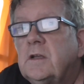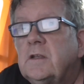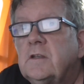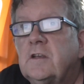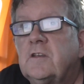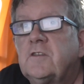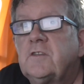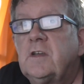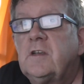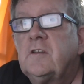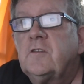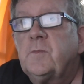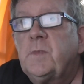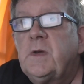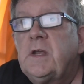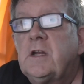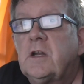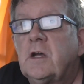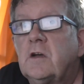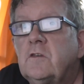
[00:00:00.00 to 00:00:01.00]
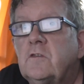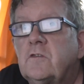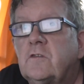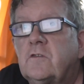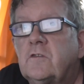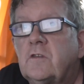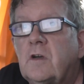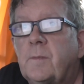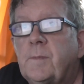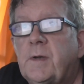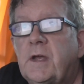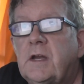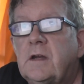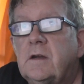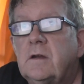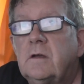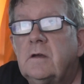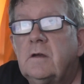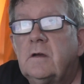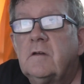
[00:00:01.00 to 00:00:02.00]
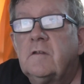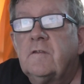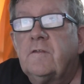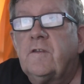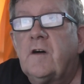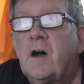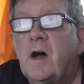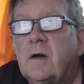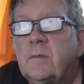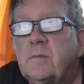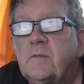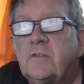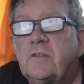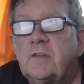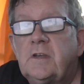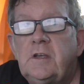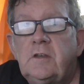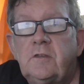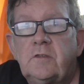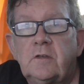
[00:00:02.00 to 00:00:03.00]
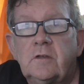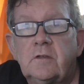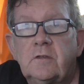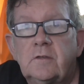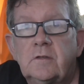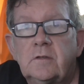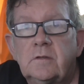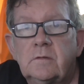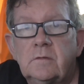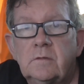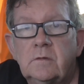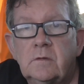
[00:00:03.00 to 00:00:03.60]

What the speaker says: there seems to be no stopping farm seizures